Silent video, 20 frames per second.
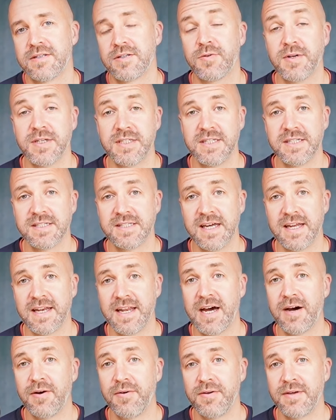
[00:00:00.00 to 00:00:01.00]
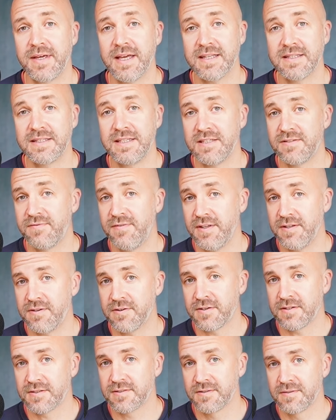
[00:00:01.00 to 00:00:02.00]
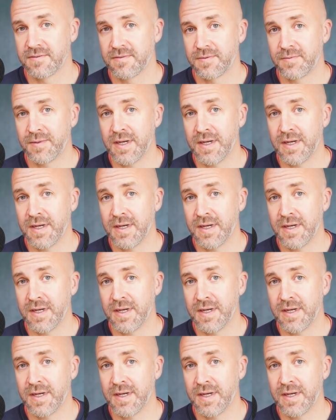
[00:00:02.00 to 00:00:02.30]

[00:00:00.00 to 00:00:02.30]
The question is then, how do you get these features?